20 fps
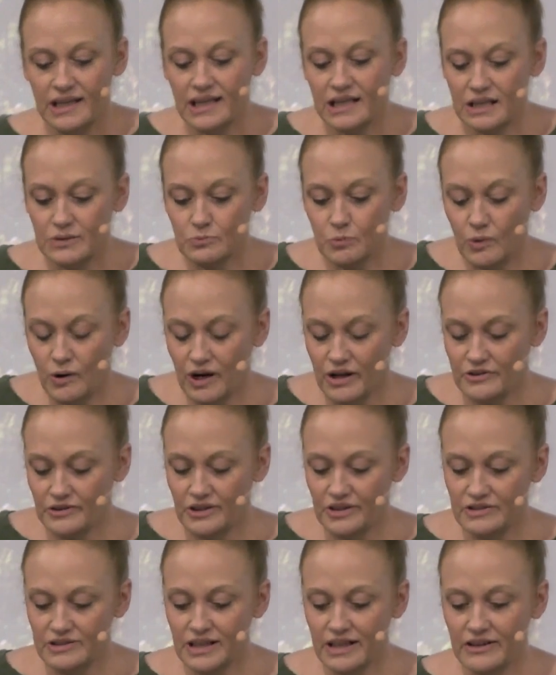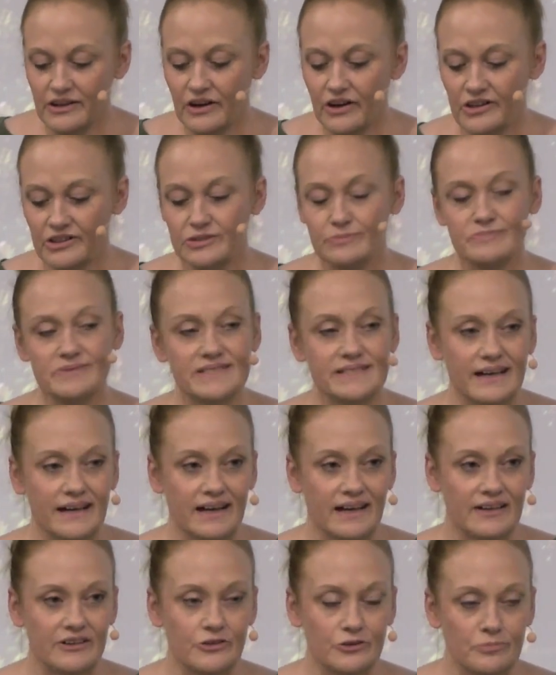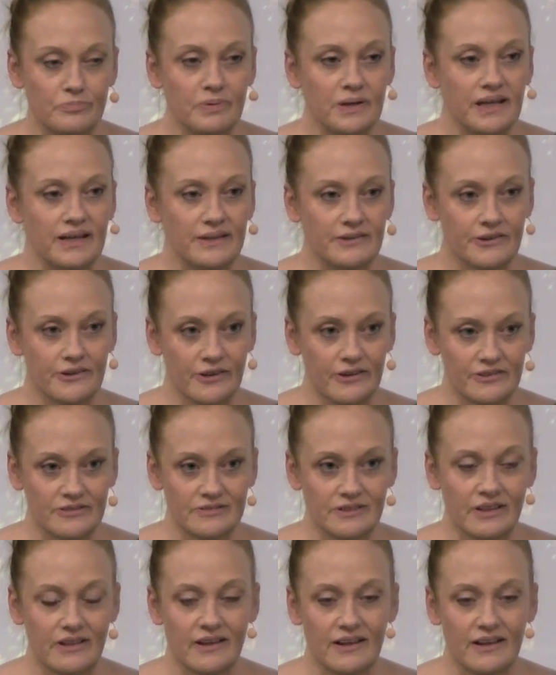in water, and I heard him say, "You're Peter,